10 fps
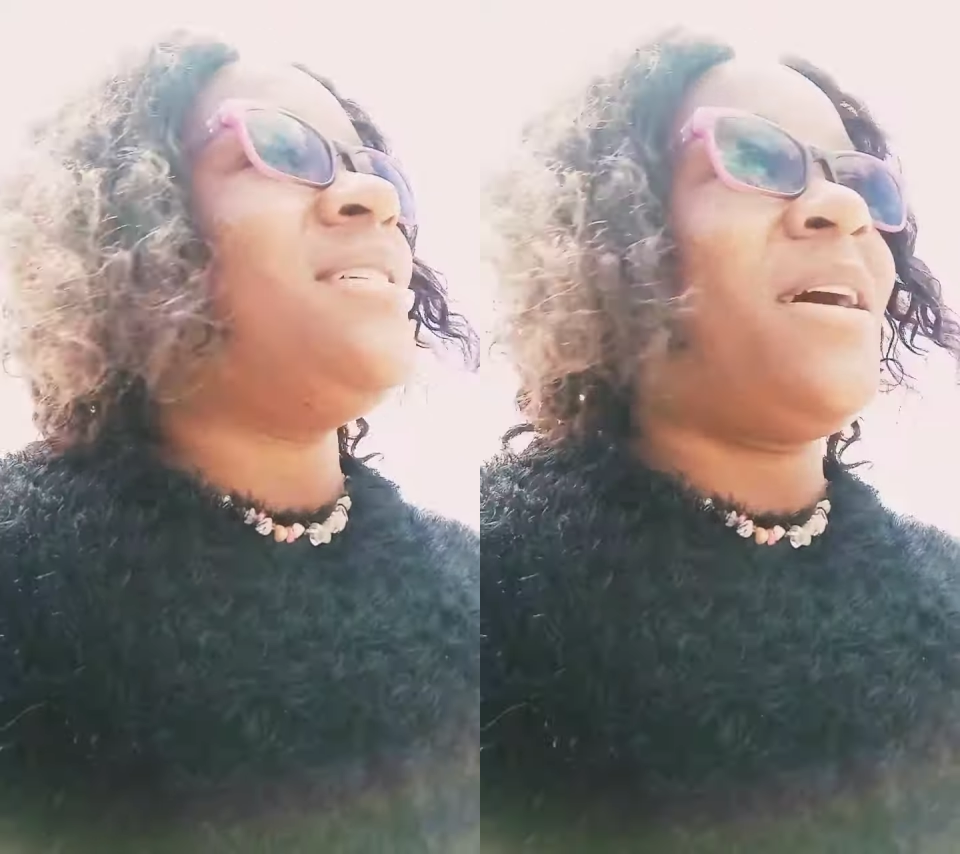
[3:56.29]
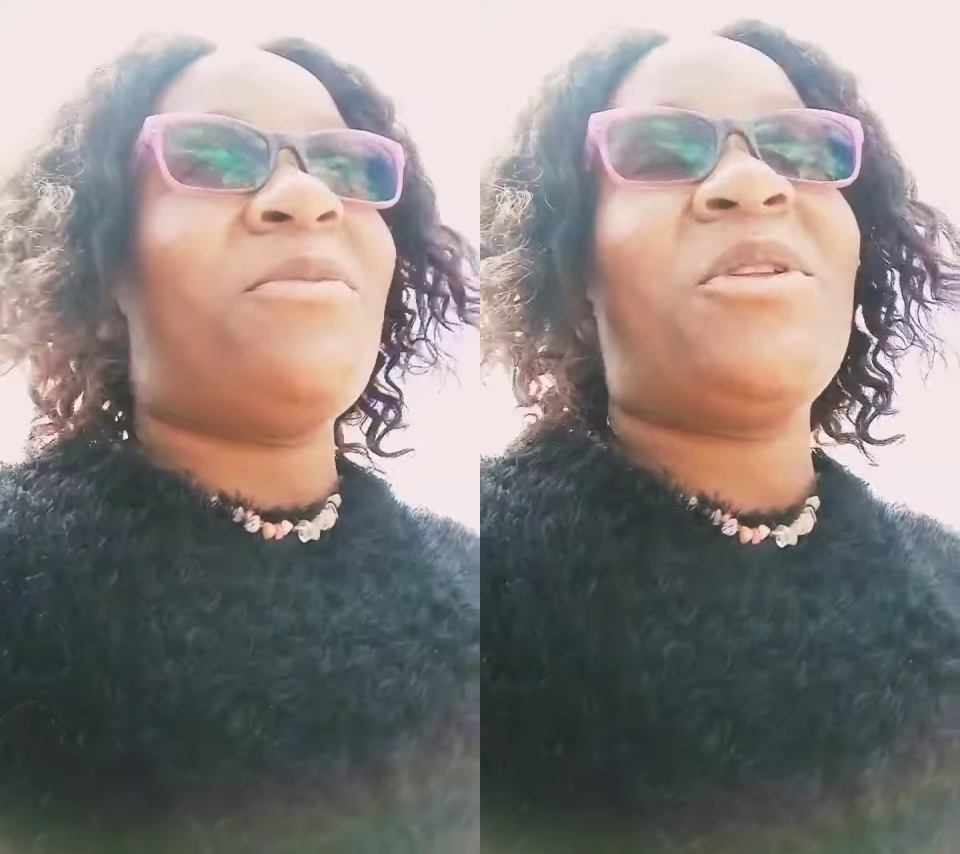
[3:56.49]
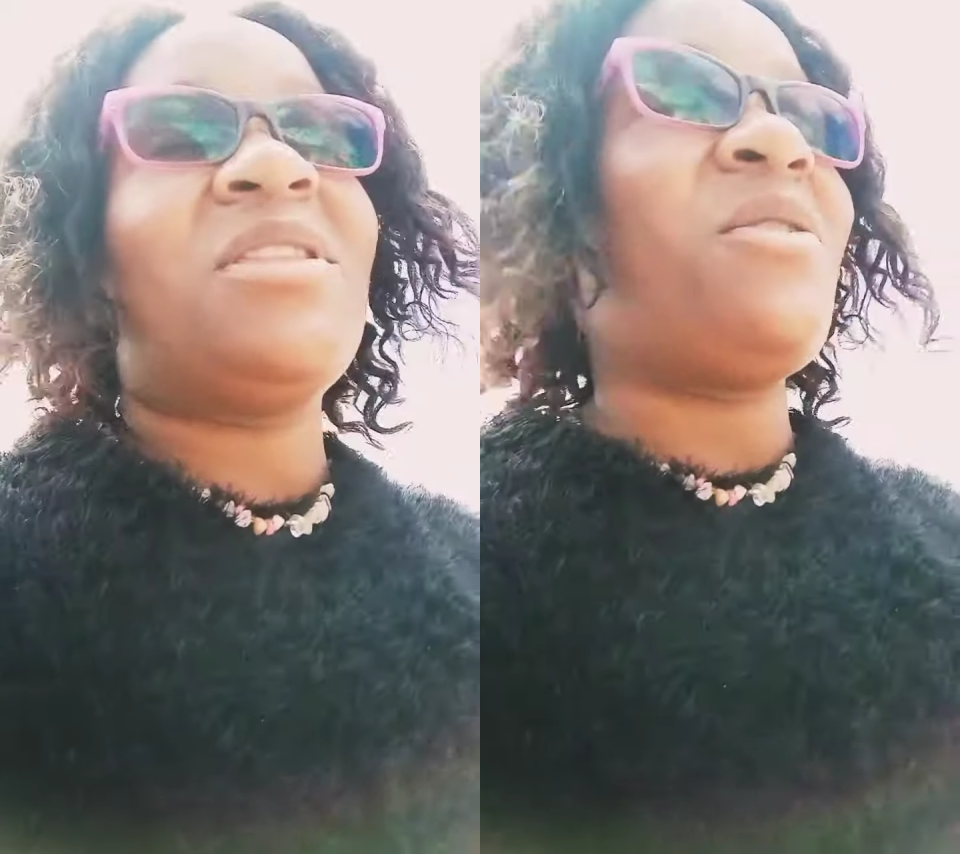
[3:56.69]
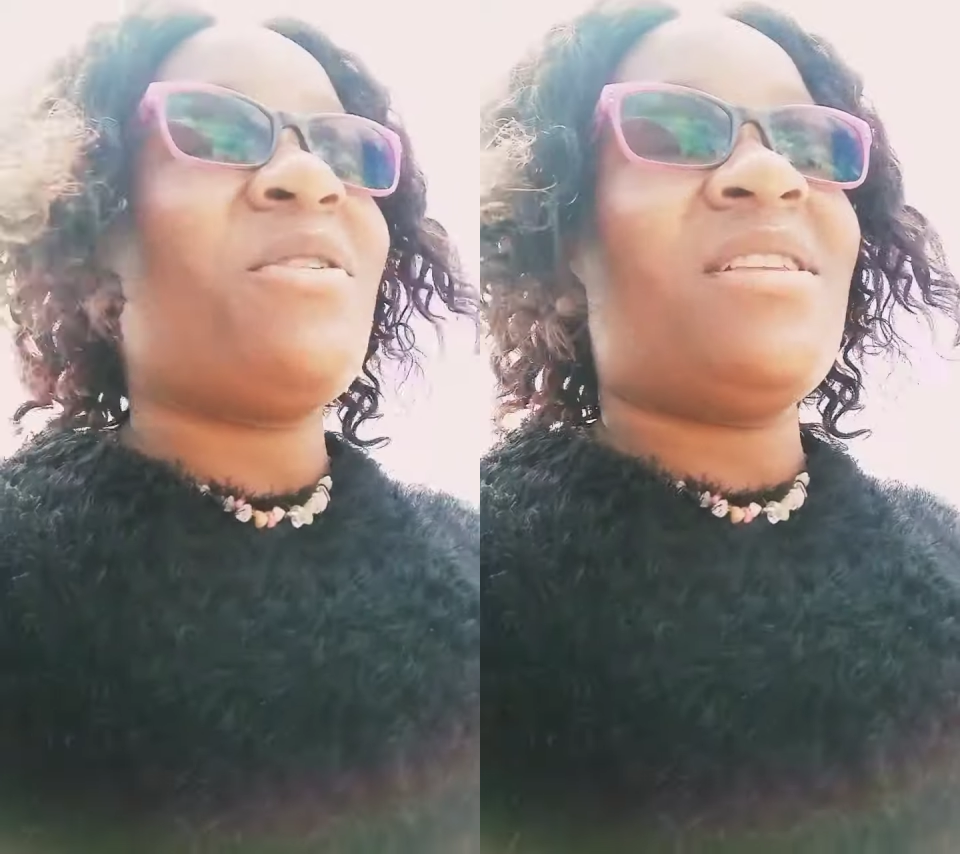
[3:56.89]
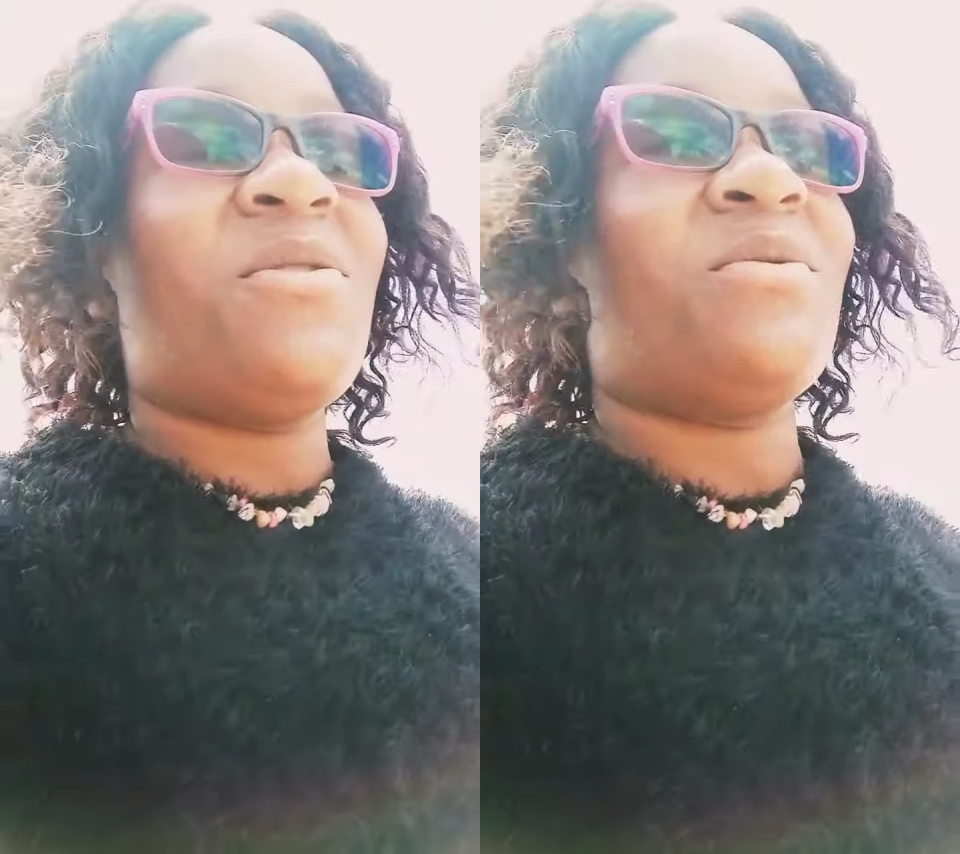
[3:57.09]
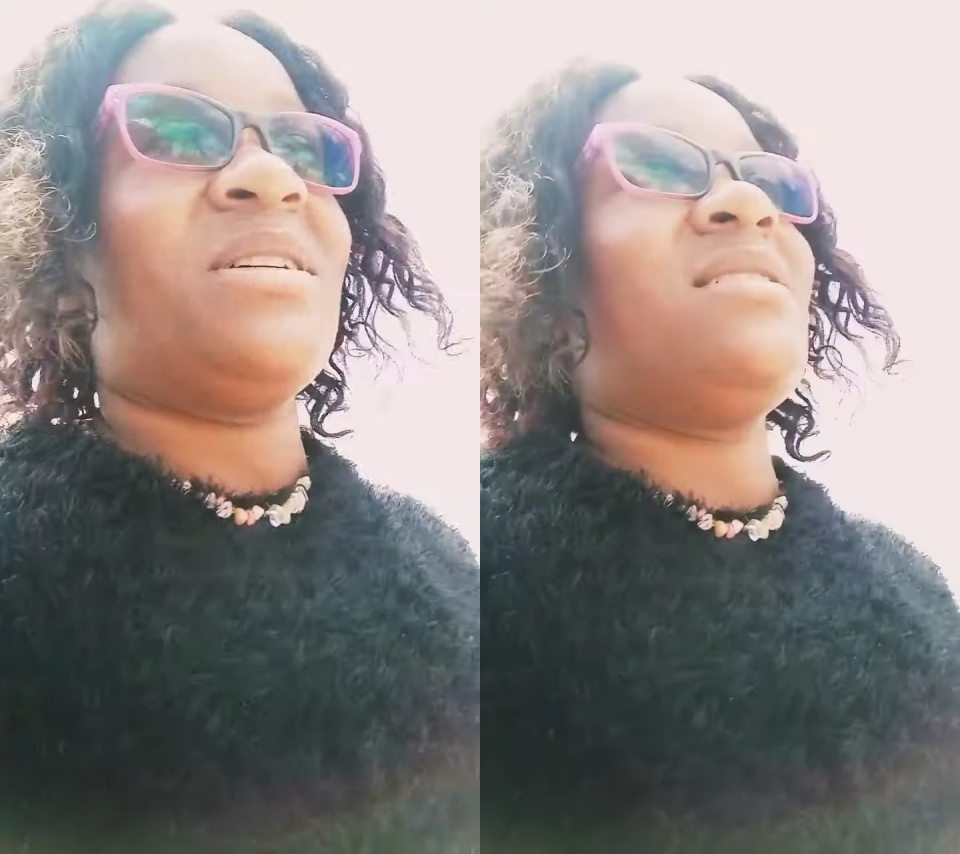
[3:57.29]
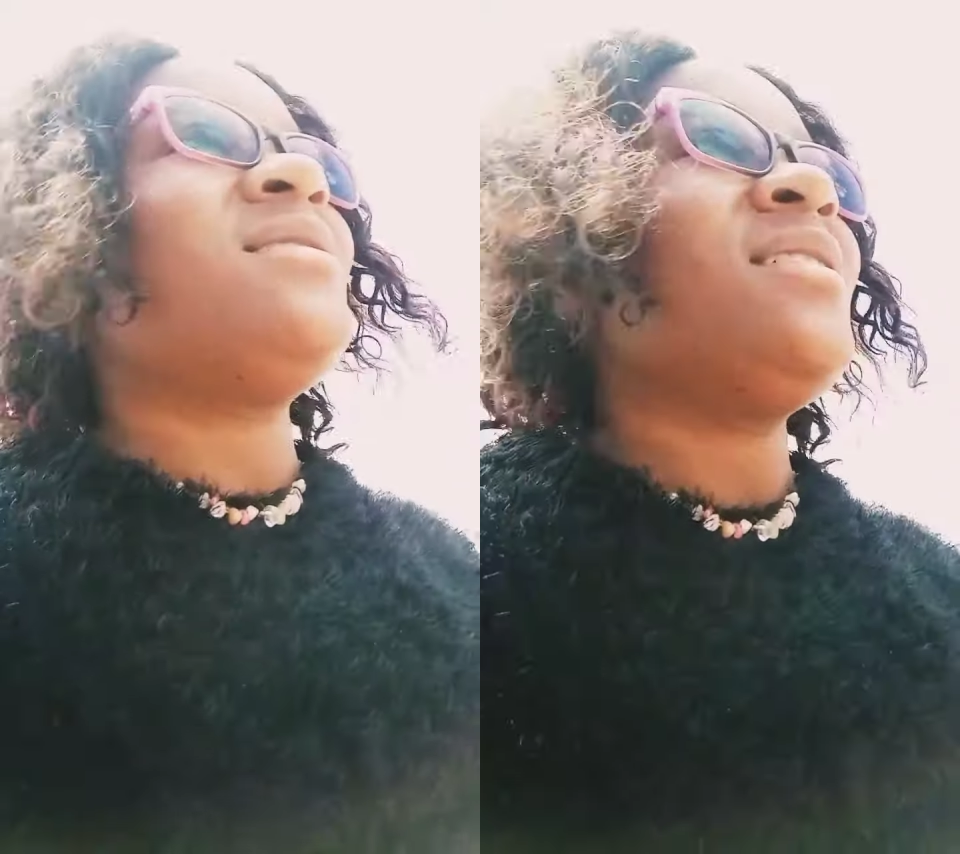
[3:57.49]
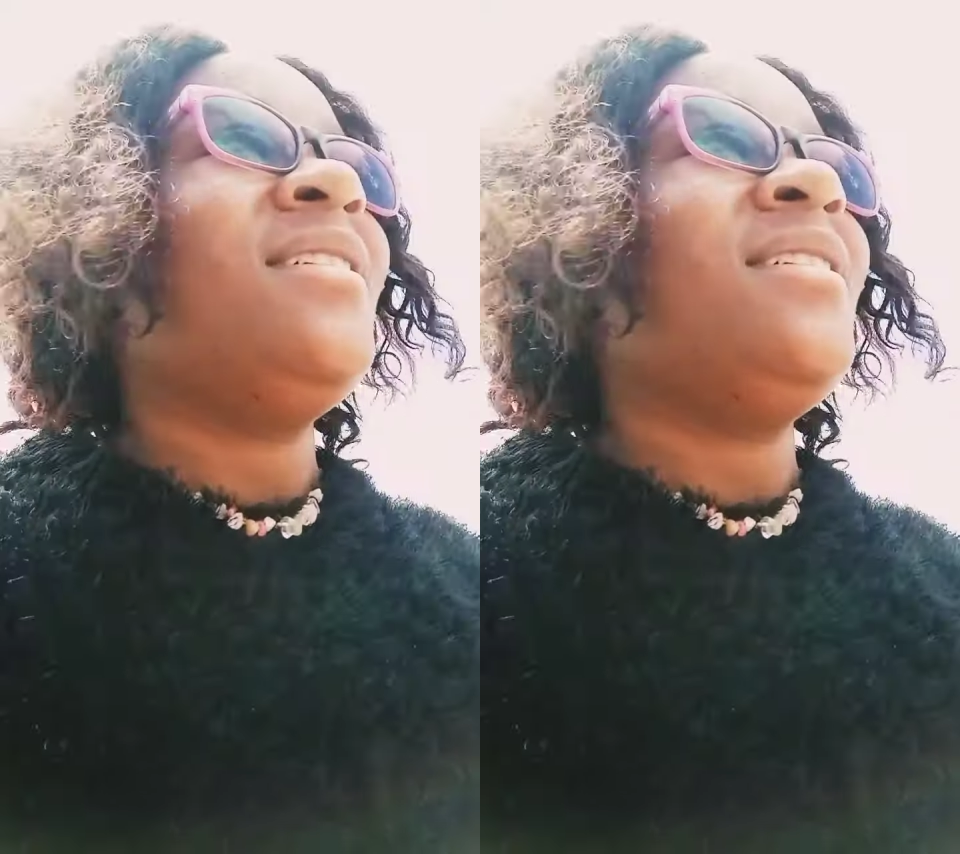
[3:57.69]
I'm not the only one.